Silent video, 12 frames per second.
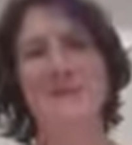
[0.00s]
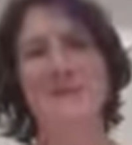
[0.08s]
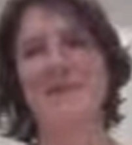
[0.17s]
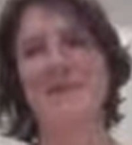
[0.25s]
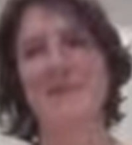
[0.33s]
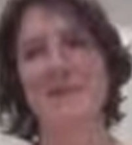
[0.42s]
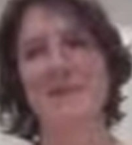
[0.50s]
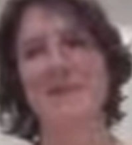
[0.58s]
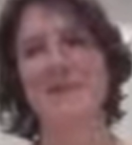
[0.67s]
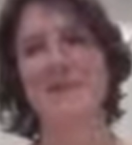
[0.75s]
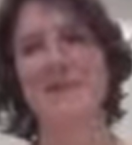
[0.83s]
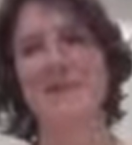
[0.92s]

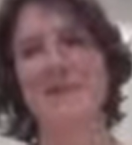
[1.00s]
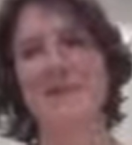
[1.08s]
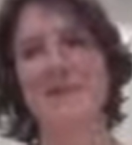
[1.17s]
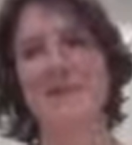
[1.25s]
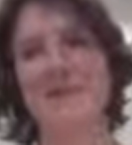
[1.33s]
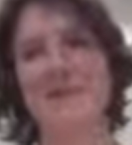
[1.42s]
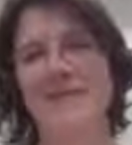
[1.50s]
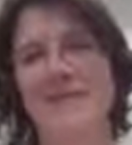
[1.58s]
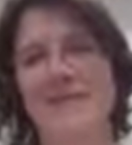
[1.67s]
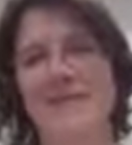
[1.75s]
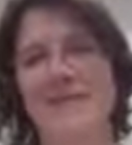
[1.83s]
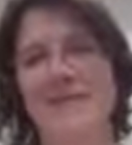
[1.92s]

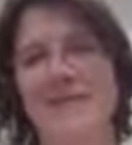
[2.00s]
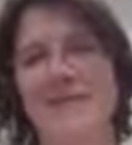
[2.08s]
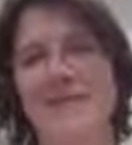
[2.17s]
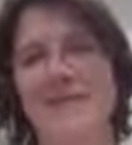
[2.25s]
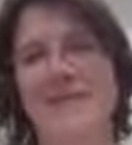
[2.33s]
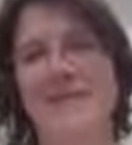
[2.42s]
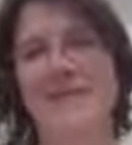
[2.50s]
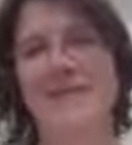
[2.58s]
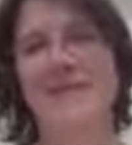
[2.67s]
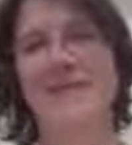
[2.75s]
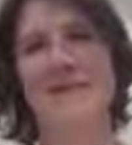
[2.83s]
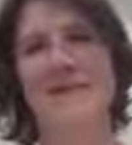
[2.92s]

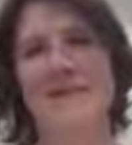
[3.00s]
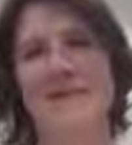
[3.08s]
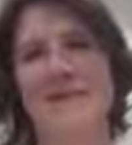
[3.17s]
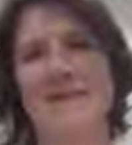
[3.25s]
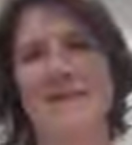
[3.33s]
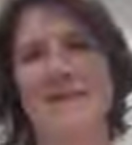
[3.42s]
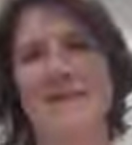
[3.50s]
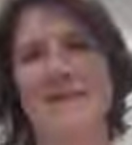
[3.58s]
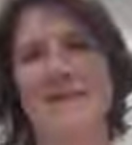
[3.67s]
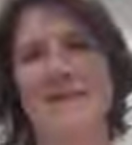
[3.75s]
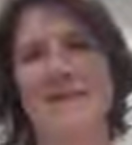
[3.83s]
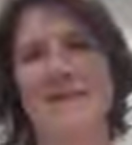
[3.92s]

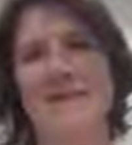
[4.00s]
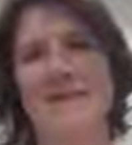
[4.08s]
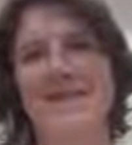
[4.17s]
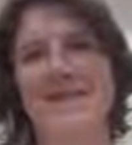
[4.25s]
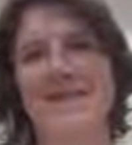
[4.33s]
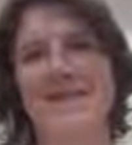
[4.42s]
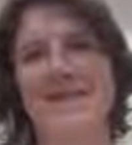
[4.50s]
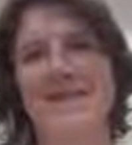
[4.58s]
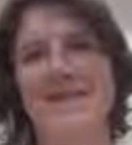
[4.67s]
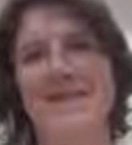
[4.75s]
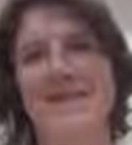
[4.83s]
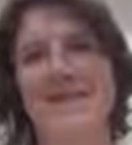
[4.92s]

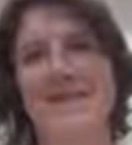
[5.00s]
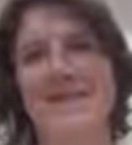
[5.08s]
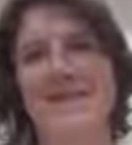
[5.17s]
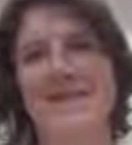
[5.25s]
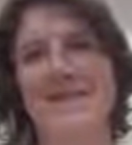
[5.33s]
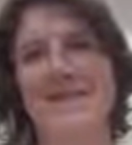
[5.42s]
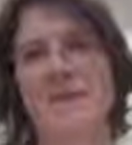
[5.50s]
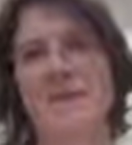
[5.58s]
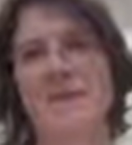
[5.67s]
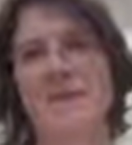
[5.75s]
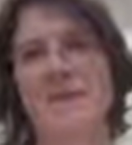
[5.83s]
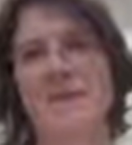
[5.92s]

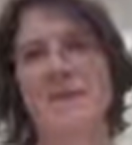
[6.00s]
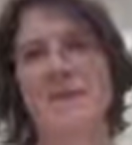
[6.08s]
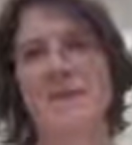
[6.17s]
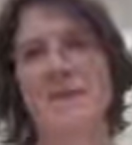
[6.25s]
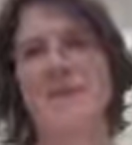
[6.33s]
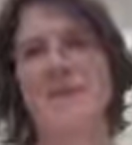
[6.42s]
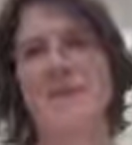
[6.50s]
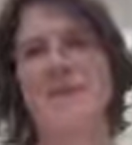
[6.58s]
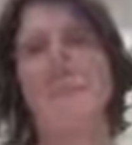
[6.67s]
This person isn't speaking.